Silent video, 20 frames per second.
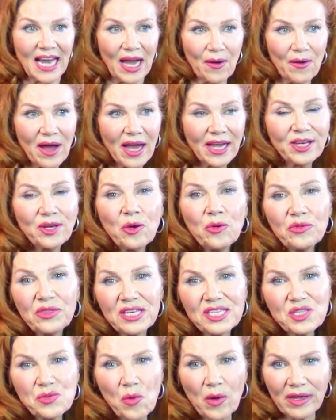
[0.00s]
Now, I know
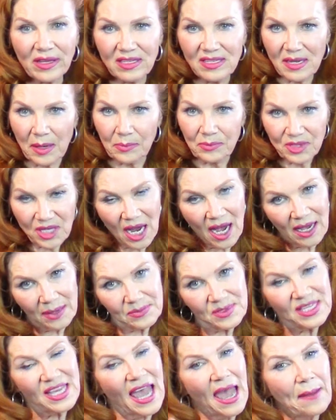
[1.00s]
this one
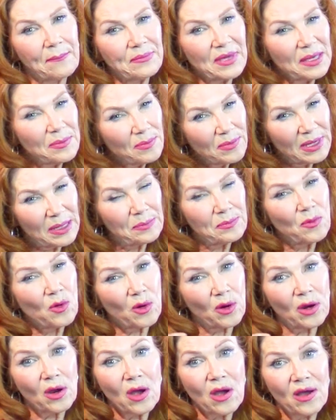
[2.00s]
sometimes can be a bit
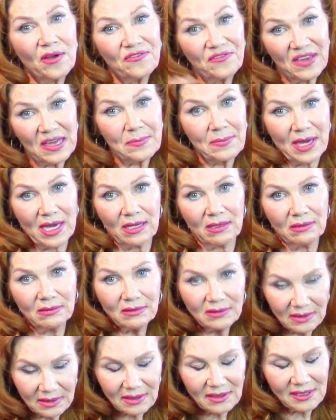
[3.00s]
more
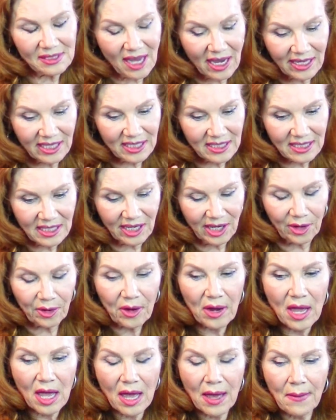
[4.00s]
female sided
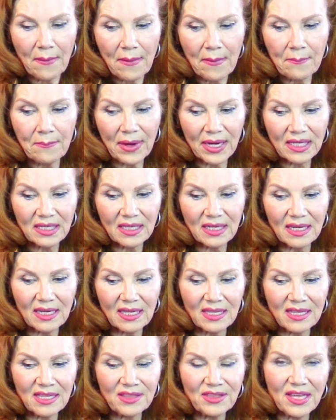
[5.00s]
here, but
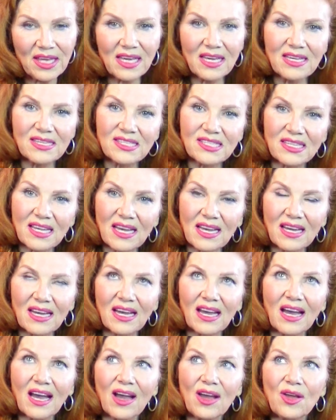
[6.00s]
the thing is,
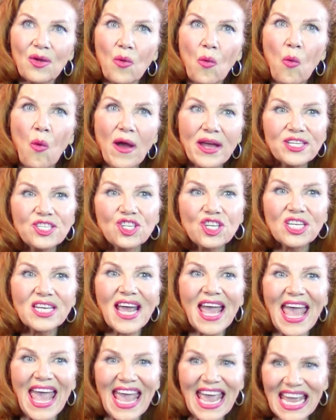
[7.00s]
why
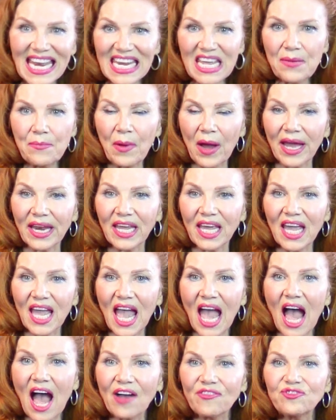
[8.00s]
should
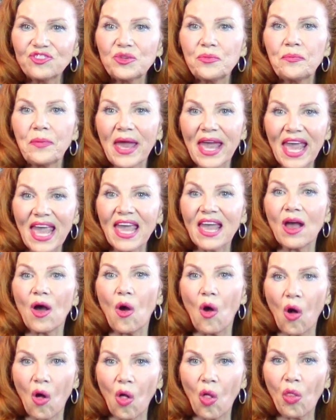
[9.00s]
anybody have to pay
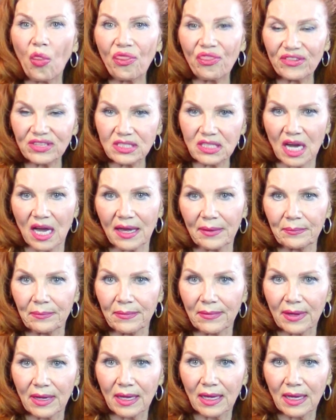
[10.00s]
all the time?